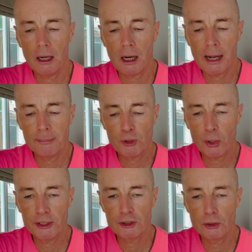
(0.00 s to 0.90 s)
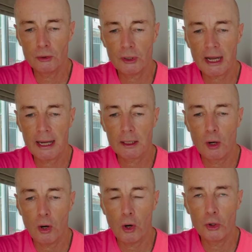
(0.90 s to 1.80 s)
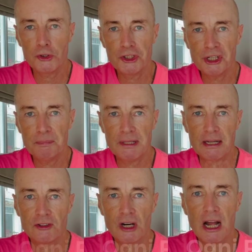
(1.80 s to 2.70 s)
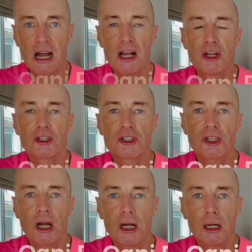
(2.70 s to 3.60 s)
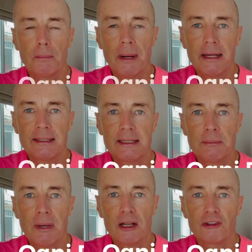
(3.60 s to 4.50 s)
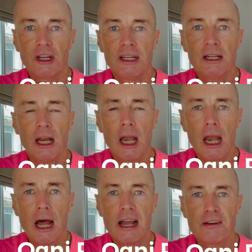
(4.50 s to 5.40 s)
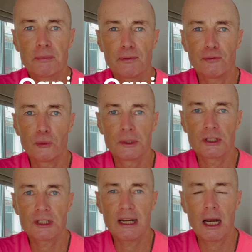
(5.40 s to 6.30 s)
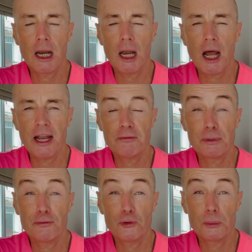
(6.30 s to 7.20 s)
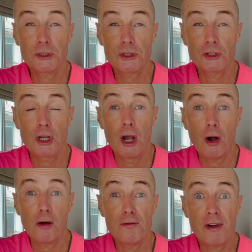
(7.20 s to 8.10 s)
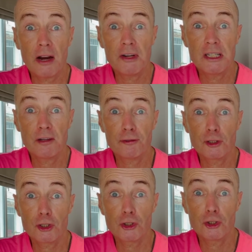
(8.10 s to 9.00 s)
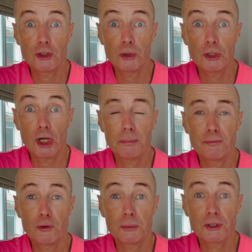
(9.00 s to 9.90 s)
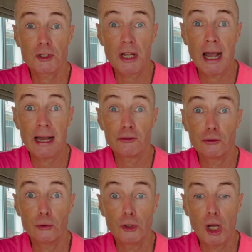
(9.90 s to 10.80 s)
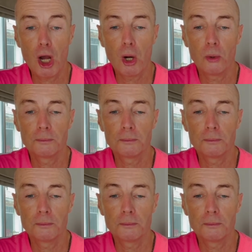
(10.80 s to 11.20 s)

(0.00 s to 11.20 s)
am going to look at Ogni, Pietra, sung by DIMASH in a live performance. Now, live performances are very different to studio performances, as you know.